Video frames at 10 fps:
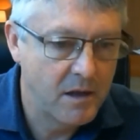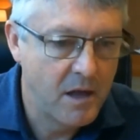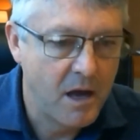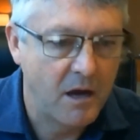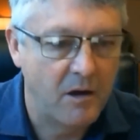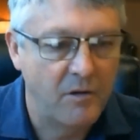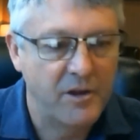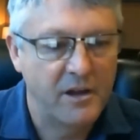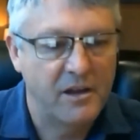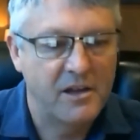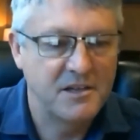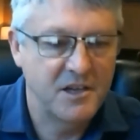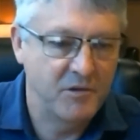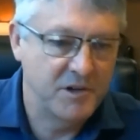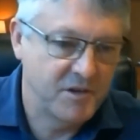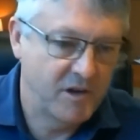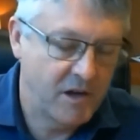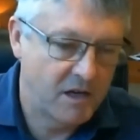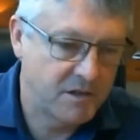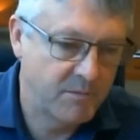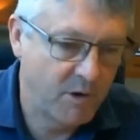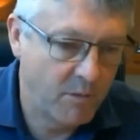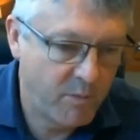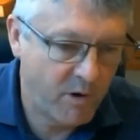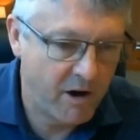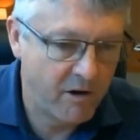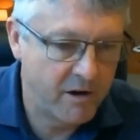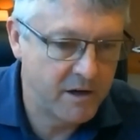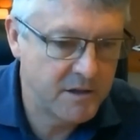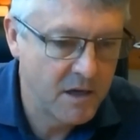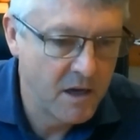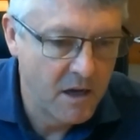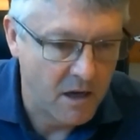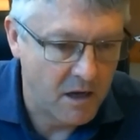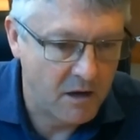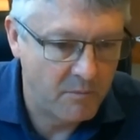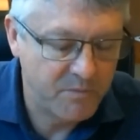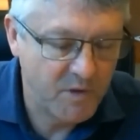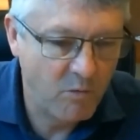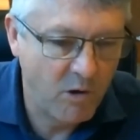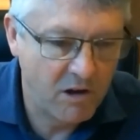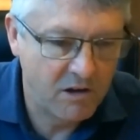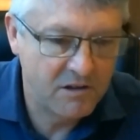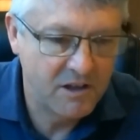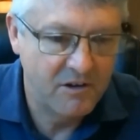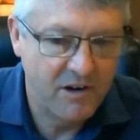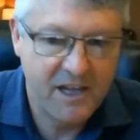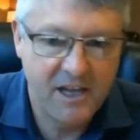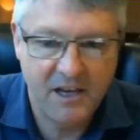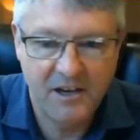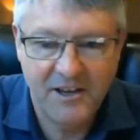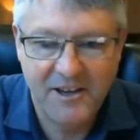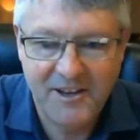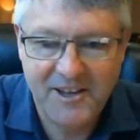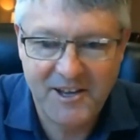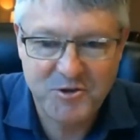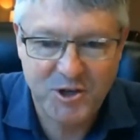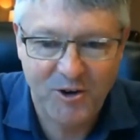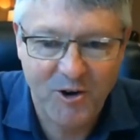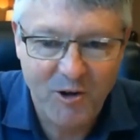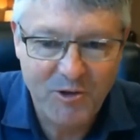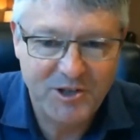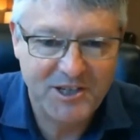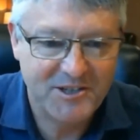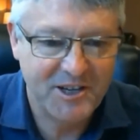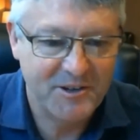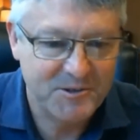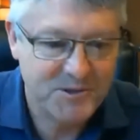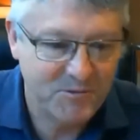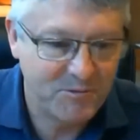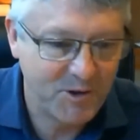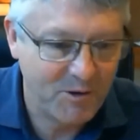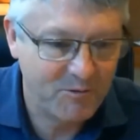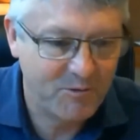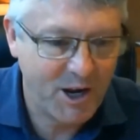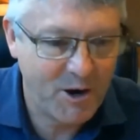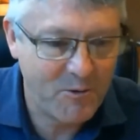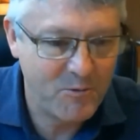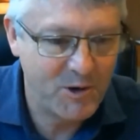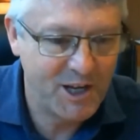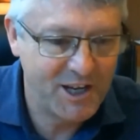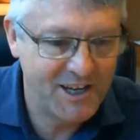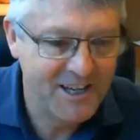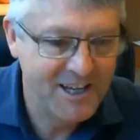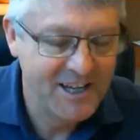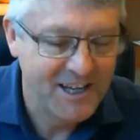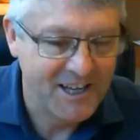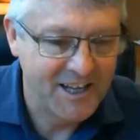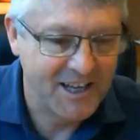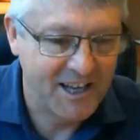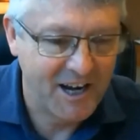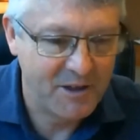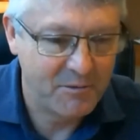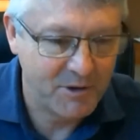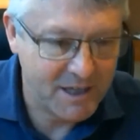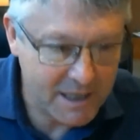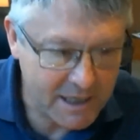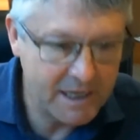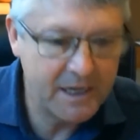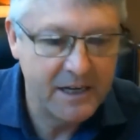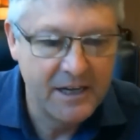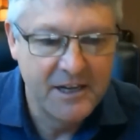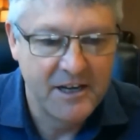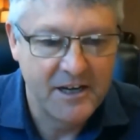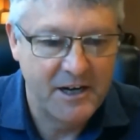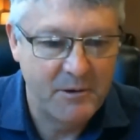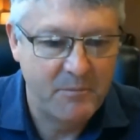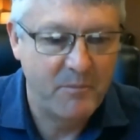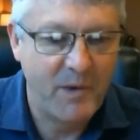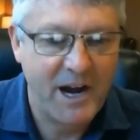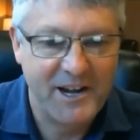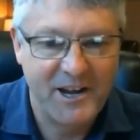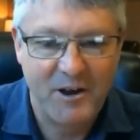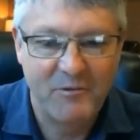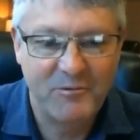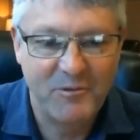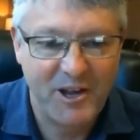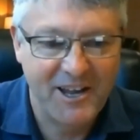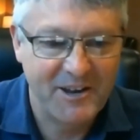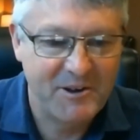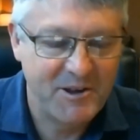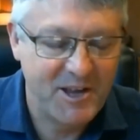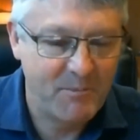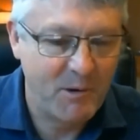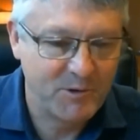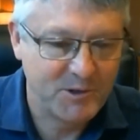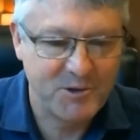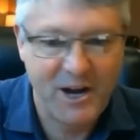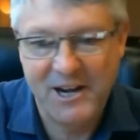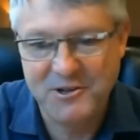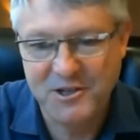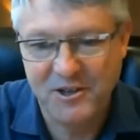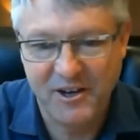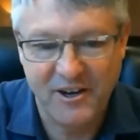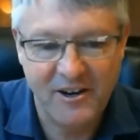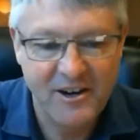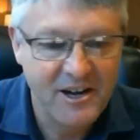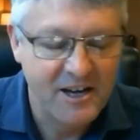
Oh, the continuation of customer priorities. I can't share all the details of how we at i3D might have came up with strategy there.